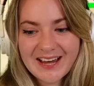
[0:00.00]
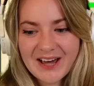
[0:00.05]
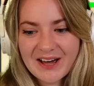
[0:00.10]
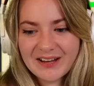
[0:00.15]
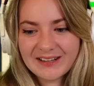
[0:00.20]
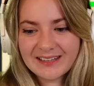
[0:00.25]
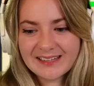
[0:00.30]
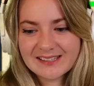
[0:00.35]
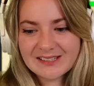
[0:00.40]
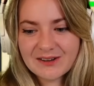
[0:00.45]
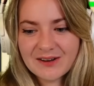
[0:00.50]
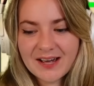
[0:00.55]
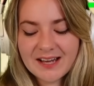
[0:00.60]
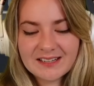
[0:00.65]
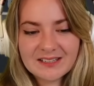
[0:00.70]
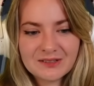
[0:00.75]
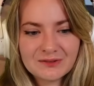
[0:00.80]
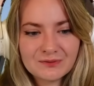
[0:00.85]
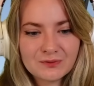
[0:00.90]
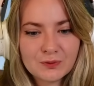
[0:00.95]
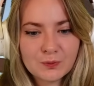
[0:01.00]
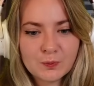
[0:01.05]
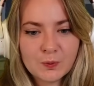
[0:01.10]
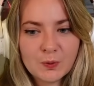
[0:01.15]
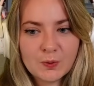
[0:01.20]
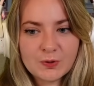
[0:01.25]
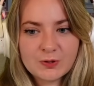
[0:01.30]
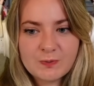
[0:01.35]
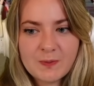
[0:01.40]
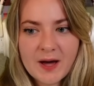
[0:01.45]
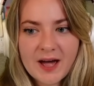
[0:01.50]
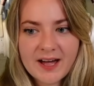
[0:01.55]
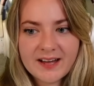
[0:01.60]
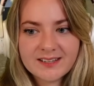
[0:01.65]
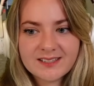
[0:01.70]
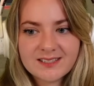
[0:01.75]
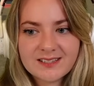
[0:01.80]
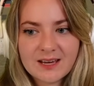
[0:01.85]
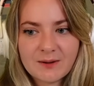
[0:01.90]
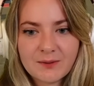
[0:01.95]
Let's go ahead and reward
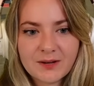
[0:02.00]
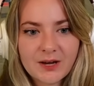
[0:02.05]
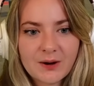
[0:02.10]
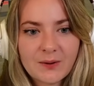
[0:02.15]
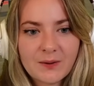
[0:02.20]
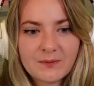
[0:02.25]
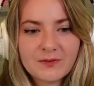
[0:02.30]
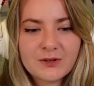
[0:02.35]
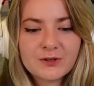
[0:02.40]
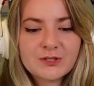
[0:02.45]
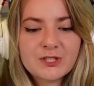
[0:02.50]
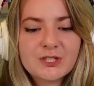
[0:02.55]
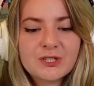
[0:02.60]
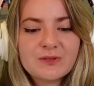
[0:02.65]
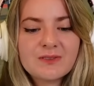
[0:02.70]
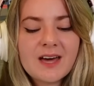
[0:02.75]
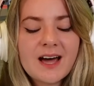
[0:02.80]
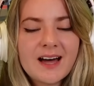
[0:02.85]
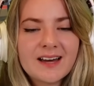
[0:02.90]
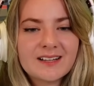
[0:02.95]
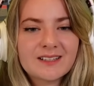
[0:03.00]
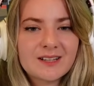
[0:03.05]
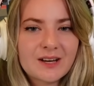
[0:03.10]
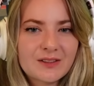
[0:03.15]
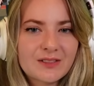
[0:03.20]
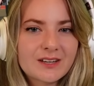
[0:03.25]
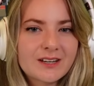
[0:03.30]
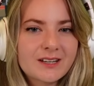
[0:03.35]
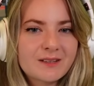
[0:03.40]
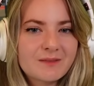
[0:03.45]
pet. There we go. And we've got to do that another